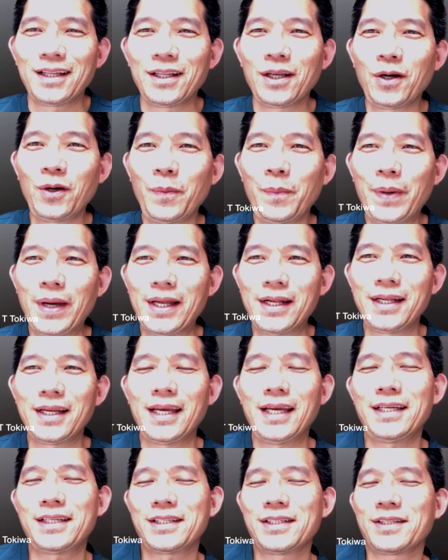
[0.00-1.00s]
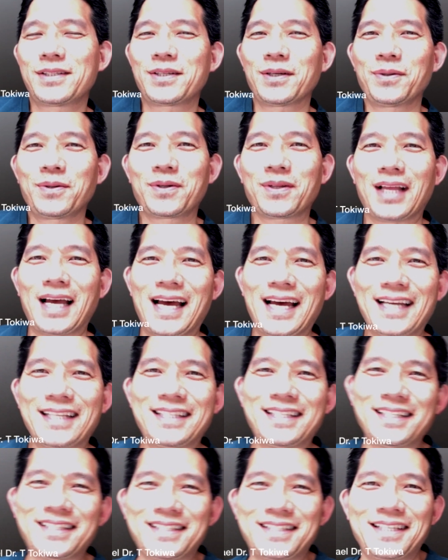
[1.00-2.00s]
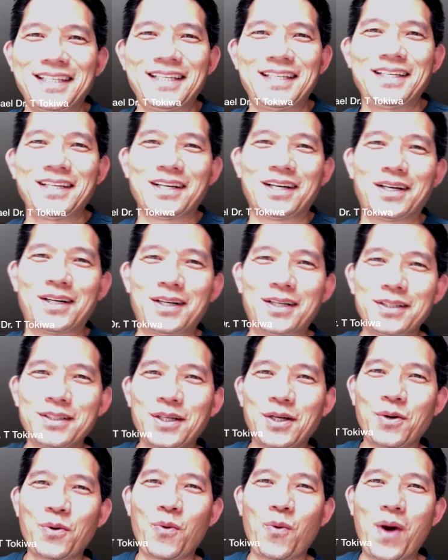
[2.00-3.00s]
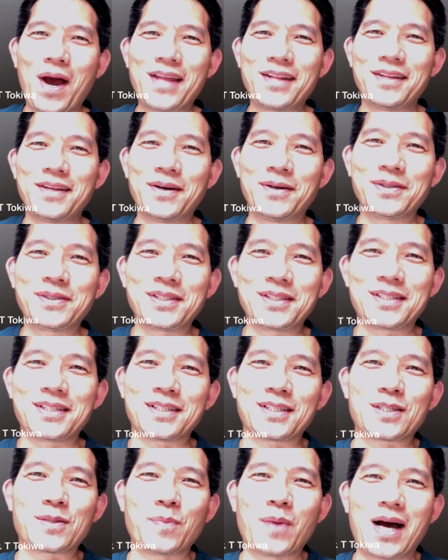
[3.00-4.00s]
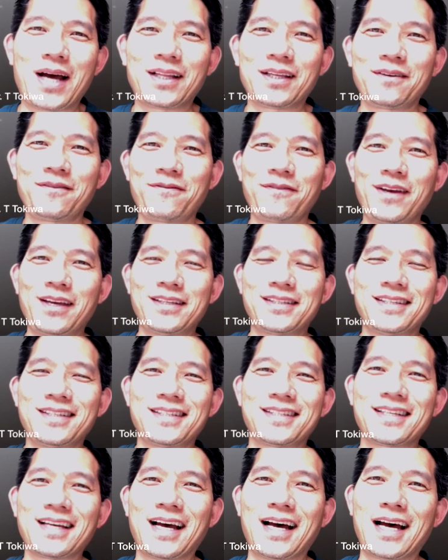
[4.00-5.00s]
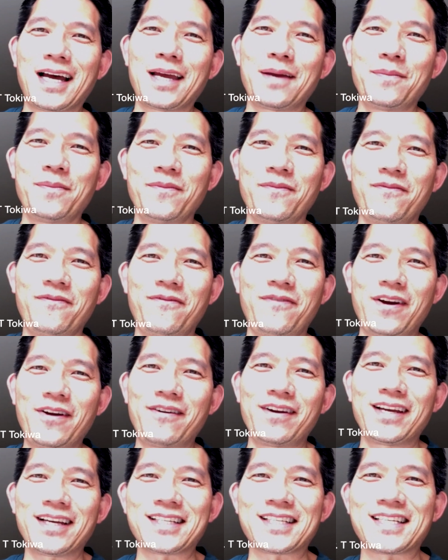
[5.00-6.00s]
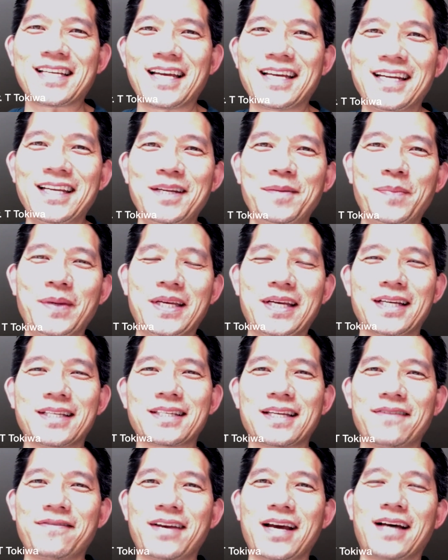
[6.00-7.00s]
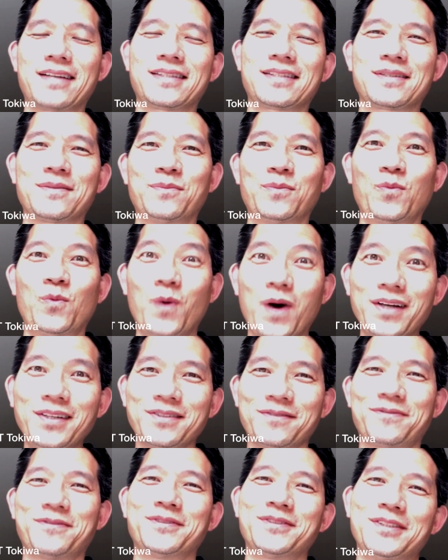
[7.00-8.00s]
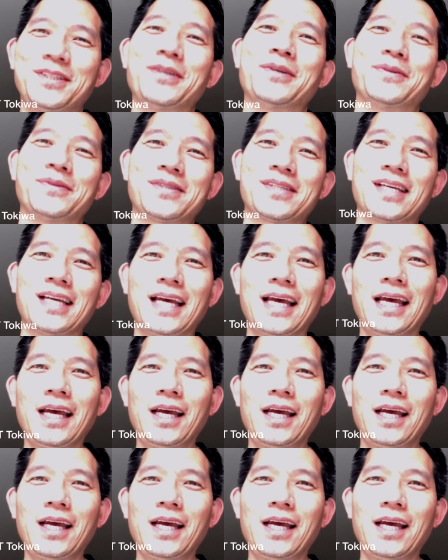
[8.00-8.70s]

Hello Pet Nation, so glad to see all your wet noses and smiling faces. I'm very excited because I've got some wonderful news.